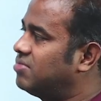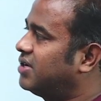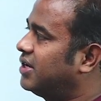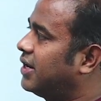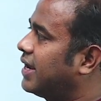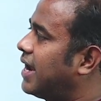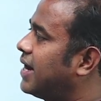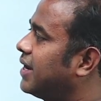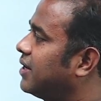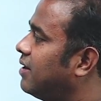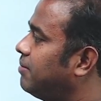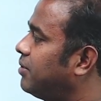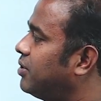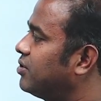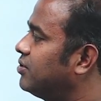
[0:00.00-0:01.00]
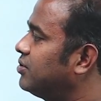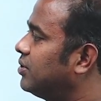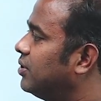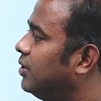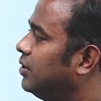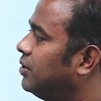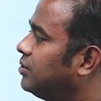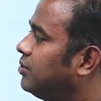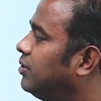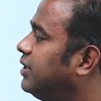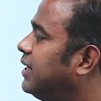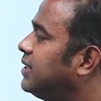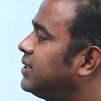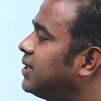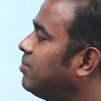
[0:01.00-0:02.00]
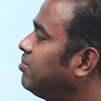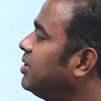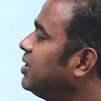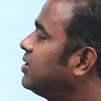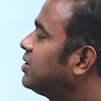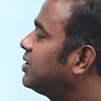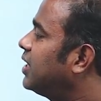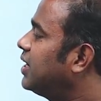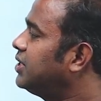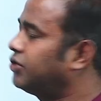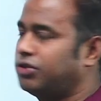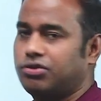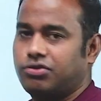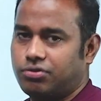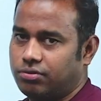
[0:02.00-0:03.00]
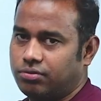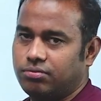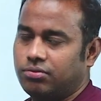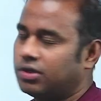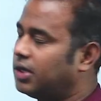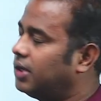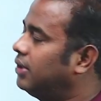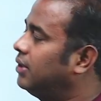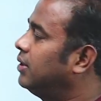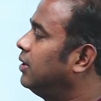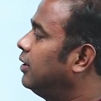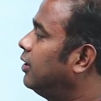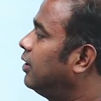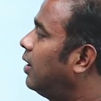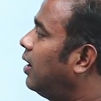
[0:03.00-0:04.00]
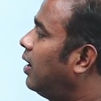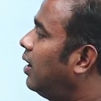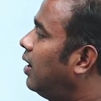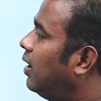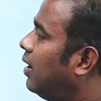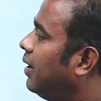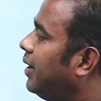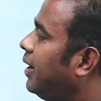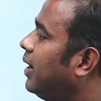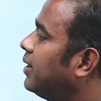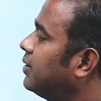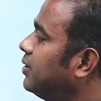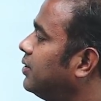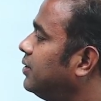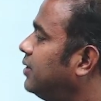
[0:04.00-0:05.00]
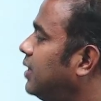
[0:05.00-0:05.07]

under the category of pronouns. So there is something strange in this room. Okay, here the